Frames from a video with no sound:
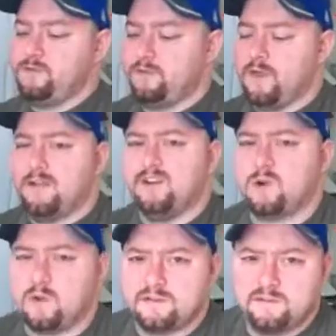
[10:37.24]
So if you have
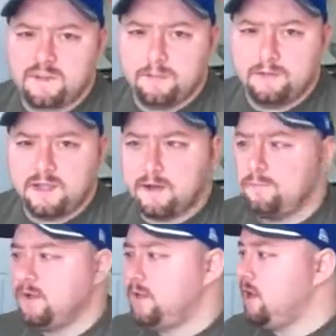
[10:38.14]
any questions, hit me
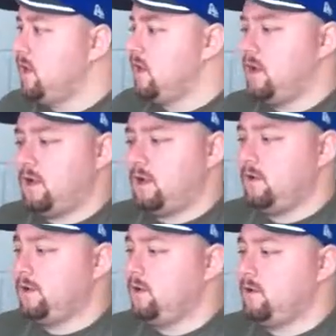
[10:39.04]
up.
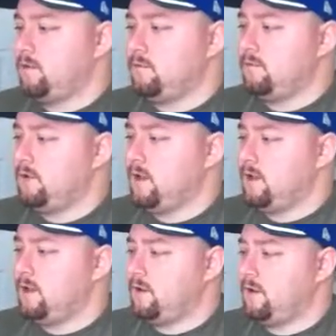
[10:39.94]

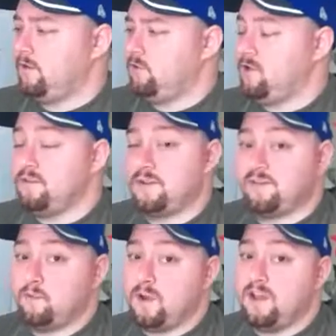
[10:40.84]
If you have a
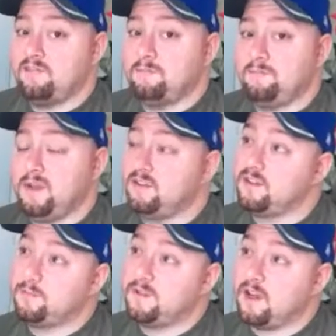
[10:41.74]
different way of
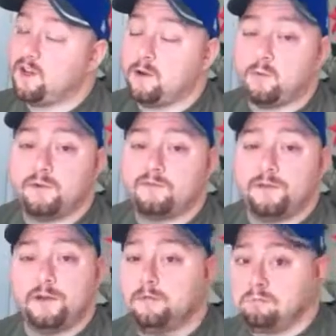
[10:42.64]
piecing them together that works
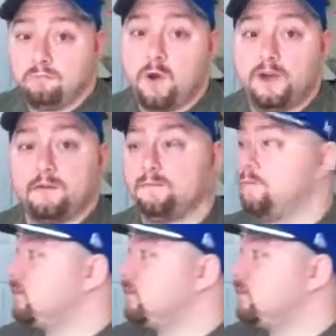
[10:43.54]
for you, great.